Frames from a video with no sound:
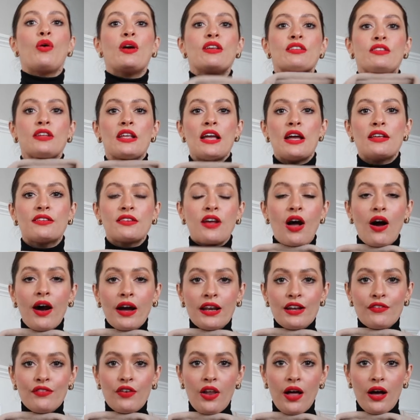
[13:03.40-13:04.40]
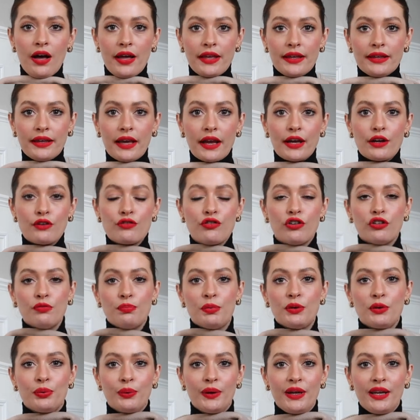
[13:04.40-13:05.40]
thought it's, it's kind of like a
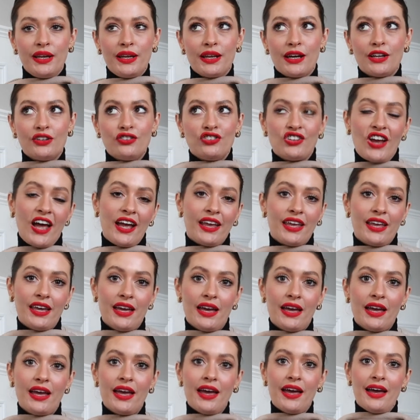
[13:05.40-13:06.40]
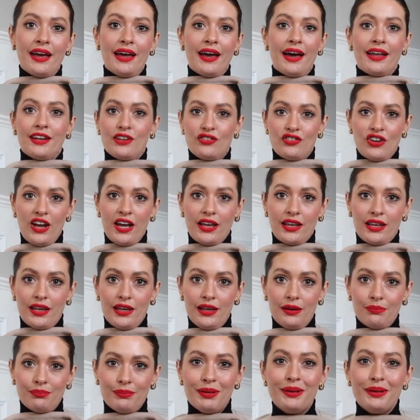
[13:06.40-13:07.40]
cross between a shacket and a jacket.